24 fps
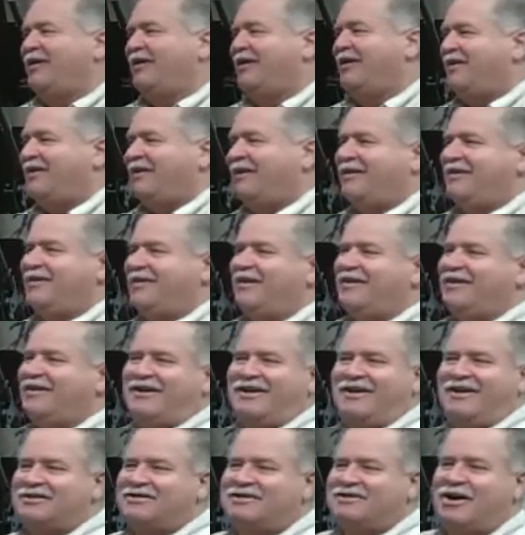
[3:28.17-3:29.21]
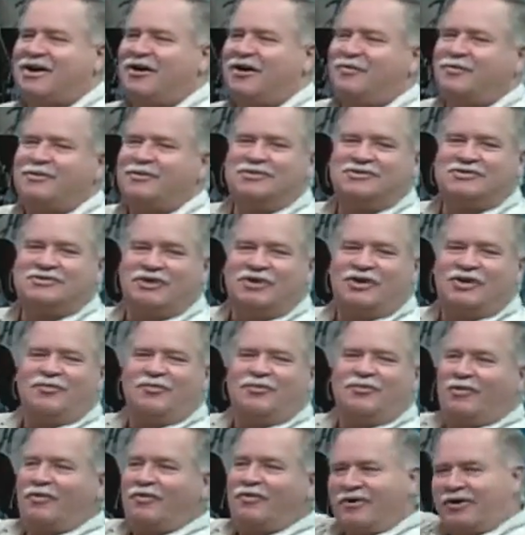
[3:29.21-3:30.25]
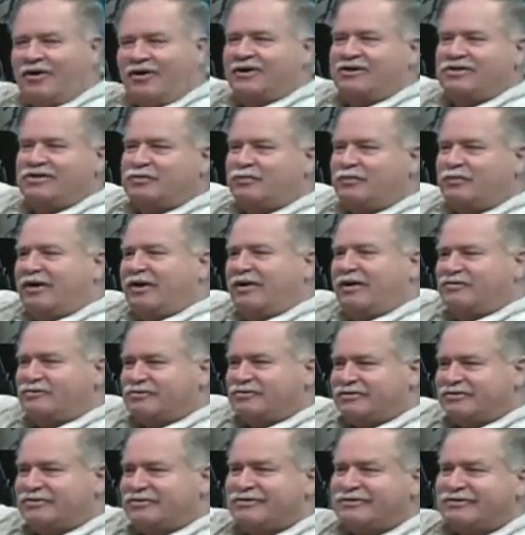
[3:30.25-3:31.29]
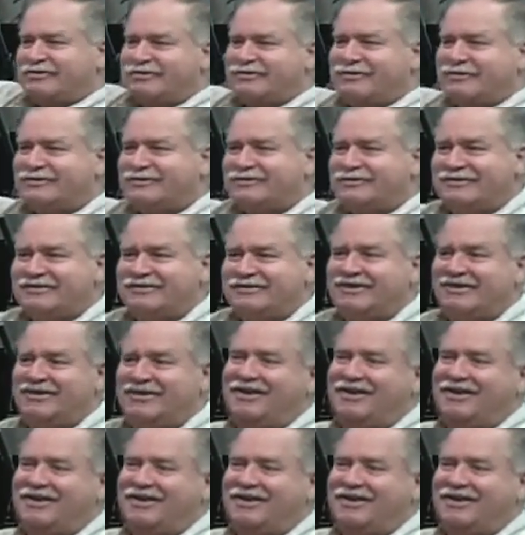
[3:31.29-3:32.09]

And then the next time you see them, they're in a spin.